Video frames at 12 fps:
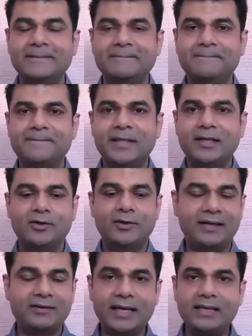
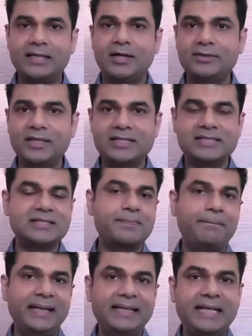and right now there's this
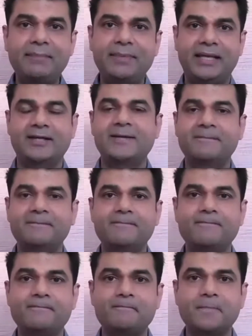pandemic
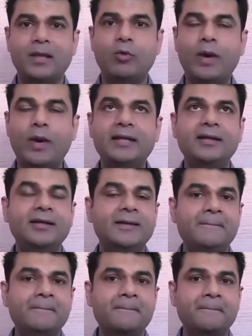when
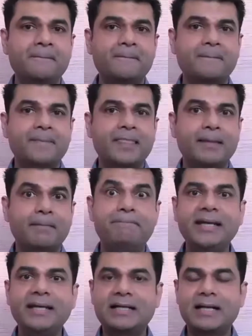
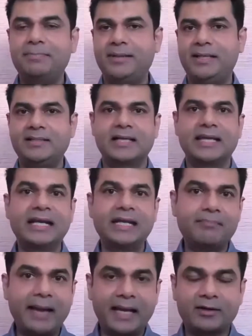big companies are
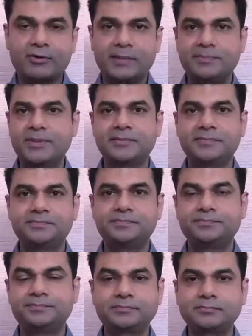getting bankrupt
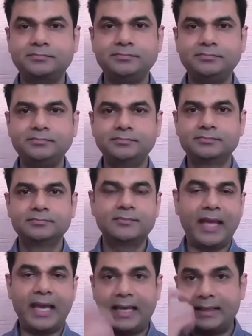
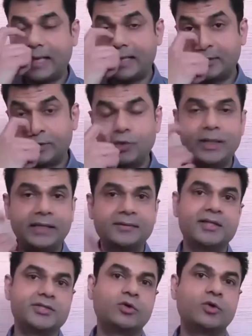and
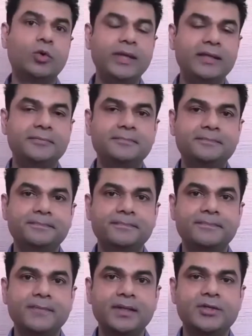QNet is growing.
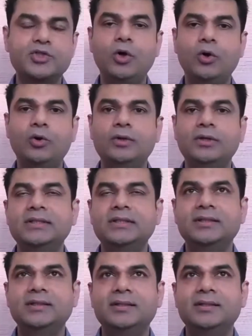So